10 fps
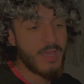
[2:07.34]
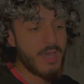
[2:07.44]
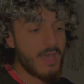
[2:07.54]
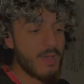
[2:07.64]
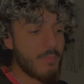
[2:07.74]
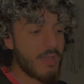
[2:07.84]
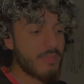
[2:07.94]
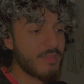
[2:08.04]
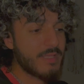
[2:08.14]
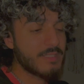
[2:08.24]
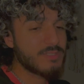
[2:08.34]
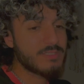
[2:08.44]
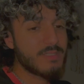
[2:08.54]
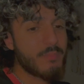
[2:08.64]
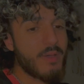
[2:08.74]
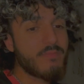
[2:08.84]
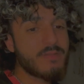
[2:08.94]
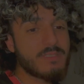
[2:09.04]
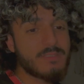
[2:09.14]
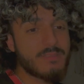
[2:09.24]
I think it's just the
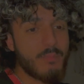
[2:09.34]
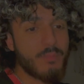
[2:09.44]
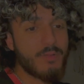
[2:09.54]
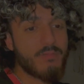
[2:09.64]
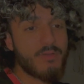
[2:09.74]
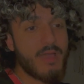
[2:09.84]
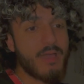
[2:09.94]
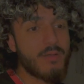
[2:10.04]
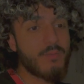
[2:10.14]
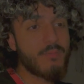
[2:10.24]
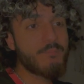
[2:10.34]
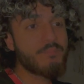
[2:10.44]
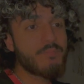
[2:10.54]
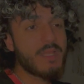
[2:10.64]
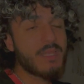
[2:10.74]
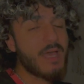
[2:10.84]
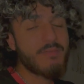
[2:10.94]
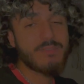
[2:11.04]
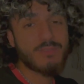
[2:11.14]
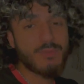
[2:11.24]
perfect example of how
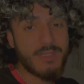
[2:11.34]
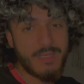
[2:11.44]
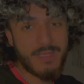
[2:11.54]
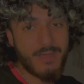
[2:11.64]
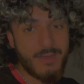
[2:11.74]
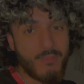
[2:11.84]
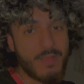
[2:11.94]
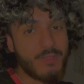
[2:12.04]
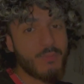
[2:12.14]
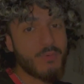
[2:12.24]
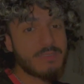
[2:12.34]
life is not linear. When you want